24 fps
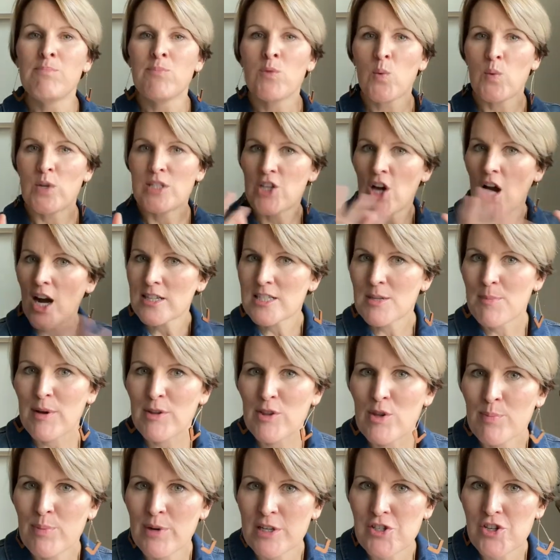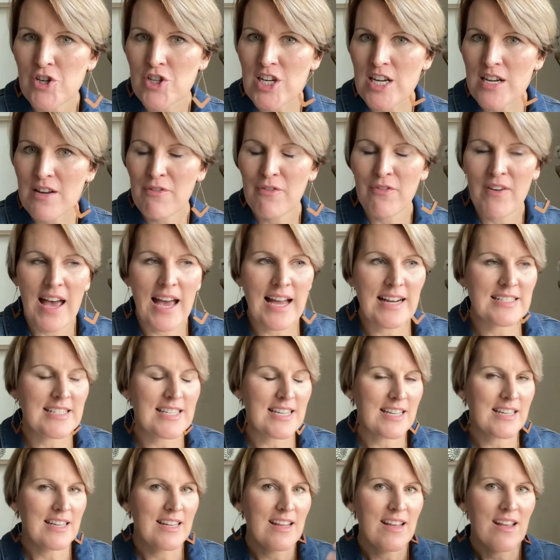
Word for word: We talked about the Bridgerton effect.